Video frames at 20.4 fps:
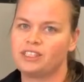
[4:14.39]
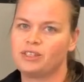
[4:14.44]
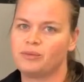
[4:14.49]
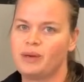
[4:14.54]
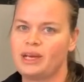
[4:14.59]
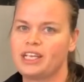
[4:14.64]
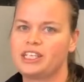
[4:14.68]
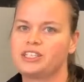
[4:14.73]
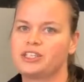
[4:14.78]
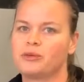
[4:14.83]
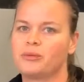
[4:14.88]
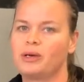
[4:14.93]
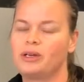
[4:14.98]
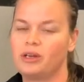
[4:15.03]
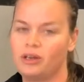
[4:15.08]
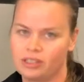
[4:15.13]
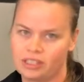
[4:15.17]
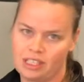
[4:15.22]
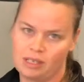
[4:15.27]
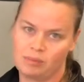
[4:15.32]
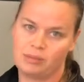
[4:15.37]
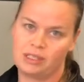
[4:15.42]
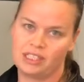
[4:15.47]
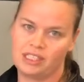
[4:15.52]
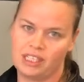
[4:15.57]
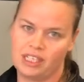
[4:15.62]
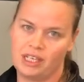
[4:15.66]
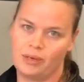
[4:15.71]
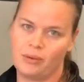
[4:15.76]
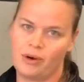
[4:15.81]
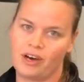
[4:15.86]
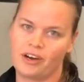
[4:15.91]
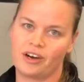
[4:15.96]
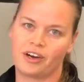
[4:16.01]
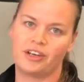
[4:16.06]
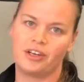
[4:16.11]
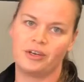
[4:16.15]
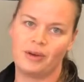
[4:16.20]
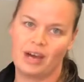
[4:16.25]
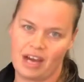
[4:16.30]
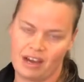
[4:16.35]
So make sure when hooked up to city water,
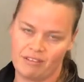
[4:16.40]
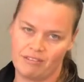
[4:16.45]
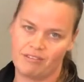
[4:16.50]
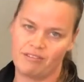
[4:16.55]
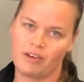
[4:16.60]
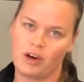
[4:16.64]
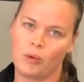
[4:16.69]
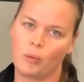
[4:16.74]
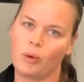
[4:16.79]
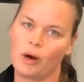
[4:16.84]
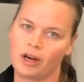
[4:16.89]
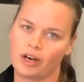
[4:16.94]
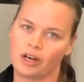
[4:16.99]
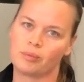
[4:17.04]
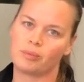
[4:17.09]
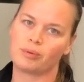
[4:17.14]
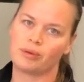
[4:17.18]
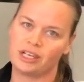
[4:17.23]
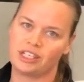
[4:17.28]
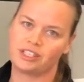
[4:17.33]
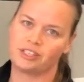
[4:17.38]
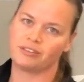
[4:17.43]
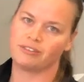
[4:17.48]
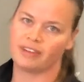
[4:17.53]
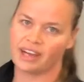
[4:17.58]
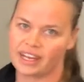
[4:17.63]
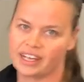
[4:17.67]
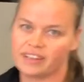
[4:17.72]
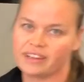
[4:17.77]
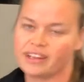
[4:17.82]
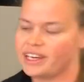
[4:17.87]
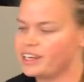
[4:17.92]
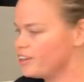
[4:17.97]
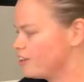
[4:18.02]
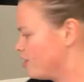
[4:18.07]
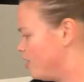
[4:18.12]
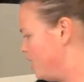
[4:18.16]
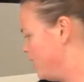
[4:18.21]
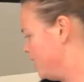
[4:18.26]
you have a water pressure regulator on.